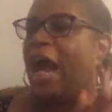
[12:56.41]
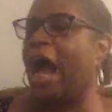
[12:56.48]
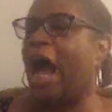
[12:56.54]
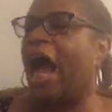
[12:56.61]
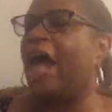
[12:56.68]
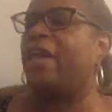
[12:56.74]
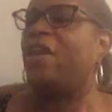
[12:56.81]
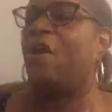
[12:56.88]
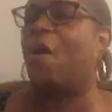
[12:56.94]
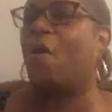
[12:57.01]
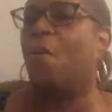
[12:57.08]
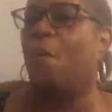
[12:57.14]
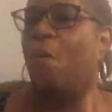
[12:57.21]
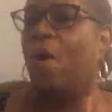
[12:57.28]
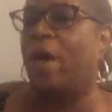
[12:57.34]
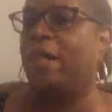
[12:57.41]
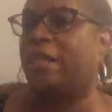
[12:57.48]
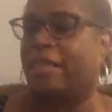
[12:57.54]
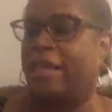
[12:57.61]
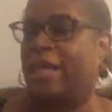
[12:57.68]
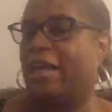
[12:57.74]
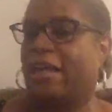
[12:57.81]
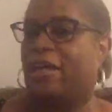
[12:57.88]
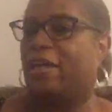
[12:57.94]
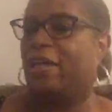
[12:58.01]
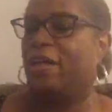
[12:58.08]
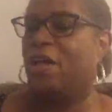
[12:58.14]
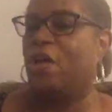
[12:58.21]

I know one thing.